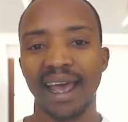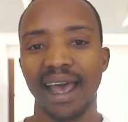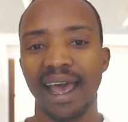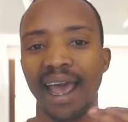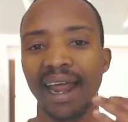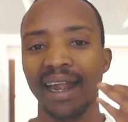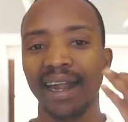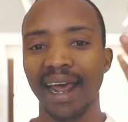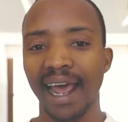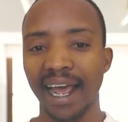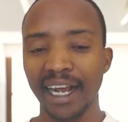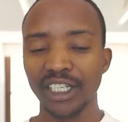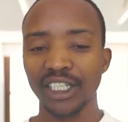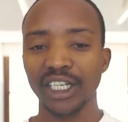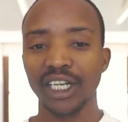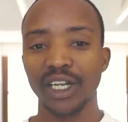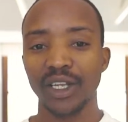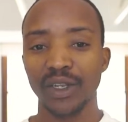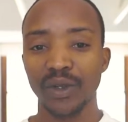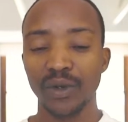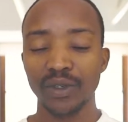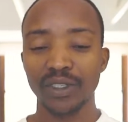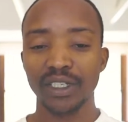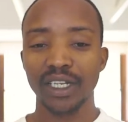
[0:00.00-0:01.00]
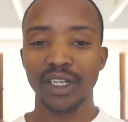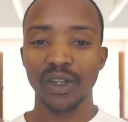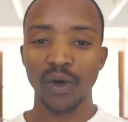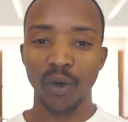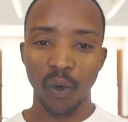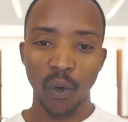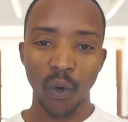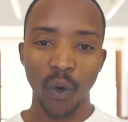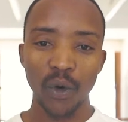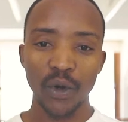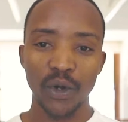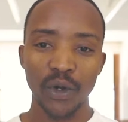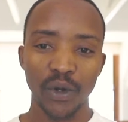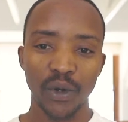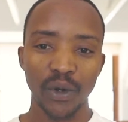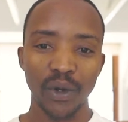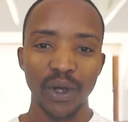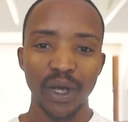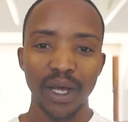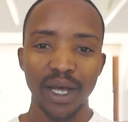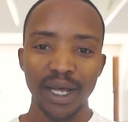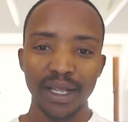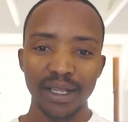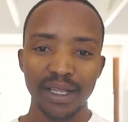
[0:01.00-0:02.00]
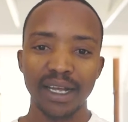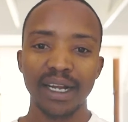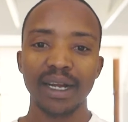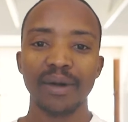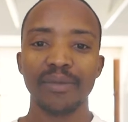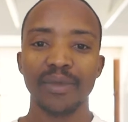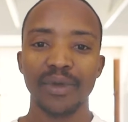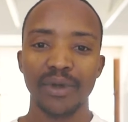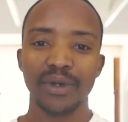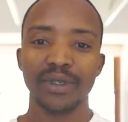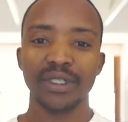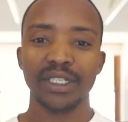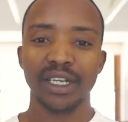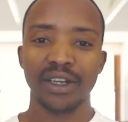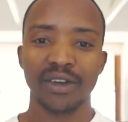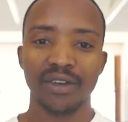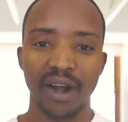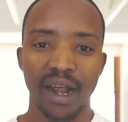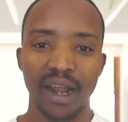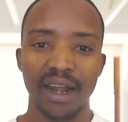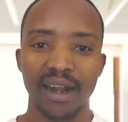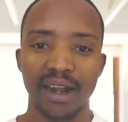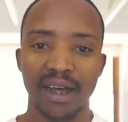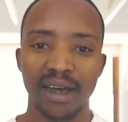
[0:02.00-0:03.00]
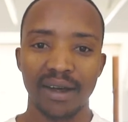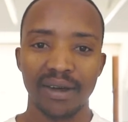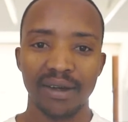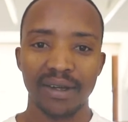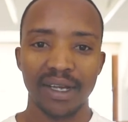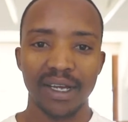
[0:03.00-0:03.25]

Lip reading: and actually using the audio that I'm using right now.